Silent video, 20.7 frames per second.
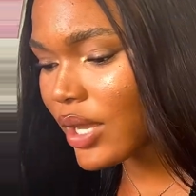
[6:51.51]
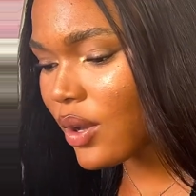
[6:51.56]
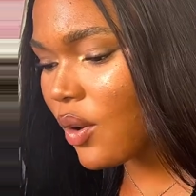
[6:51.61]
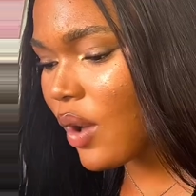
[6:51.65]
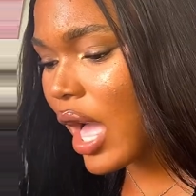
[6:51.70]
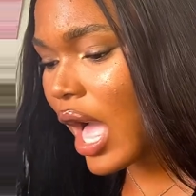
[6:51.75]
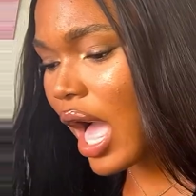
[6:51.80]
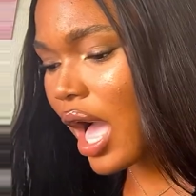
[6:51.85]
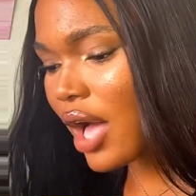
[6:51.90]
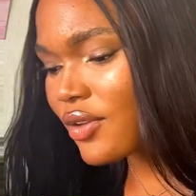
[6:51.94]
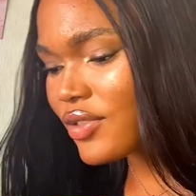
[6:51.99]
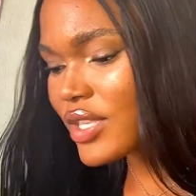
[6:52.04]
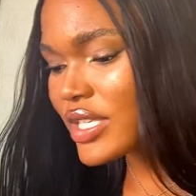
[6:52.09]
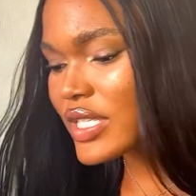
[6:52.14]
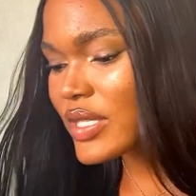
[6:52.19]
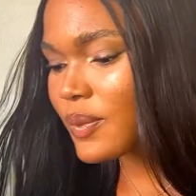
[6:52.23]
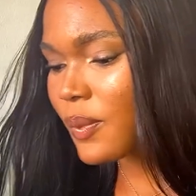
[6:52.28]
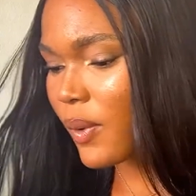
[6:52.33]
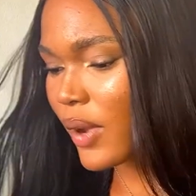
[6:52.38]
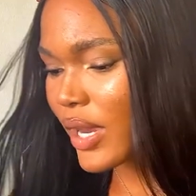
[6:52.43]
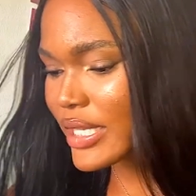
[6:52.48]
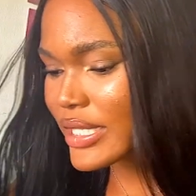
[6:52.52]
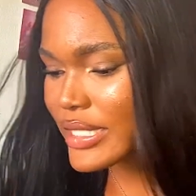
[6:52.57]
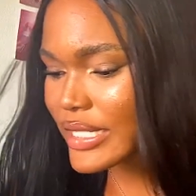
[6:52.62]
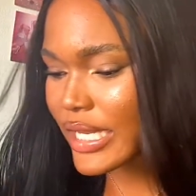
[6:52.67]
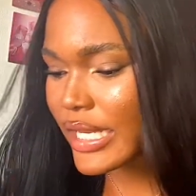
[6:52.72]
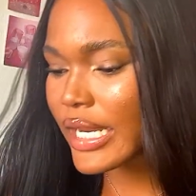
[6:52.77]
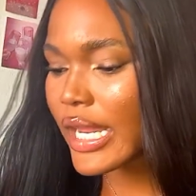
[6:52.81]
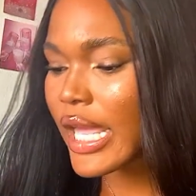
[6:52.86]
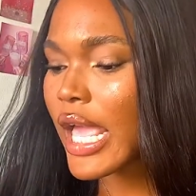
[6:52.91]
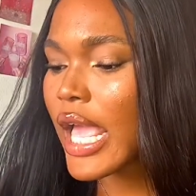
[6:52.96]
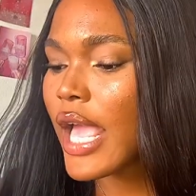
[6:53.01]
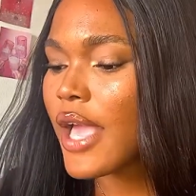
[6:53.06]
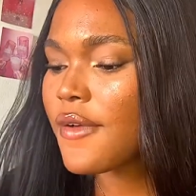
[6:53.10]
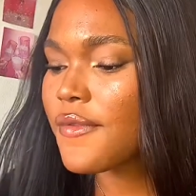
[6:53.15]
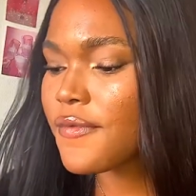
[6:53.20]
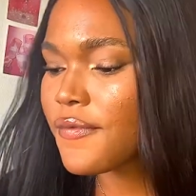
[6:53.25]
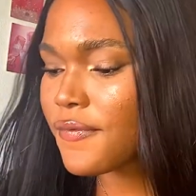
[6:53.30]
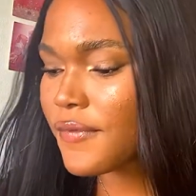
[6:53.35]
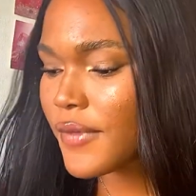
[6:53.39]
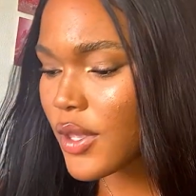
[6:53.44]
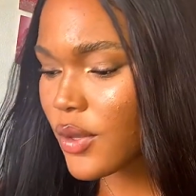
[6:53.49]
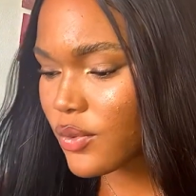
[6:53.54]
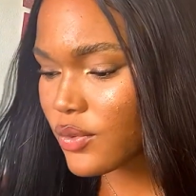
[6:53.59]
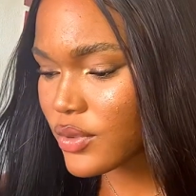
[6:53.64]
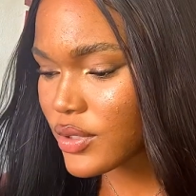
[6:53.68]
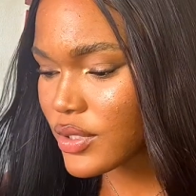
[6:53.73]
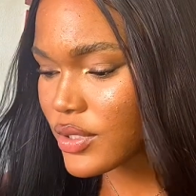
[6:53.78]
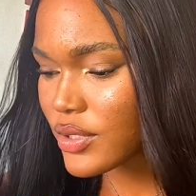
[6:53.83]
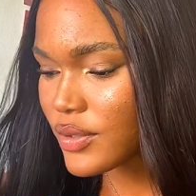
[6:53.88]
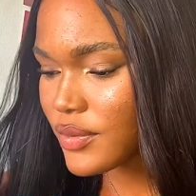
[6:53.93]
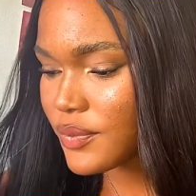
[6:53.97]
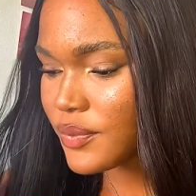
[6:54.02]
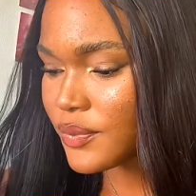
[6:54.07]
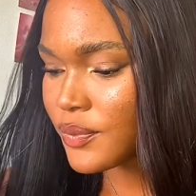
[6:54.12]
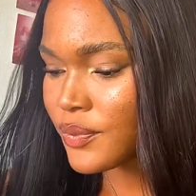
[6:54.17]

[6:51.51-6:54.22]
or how this person feels.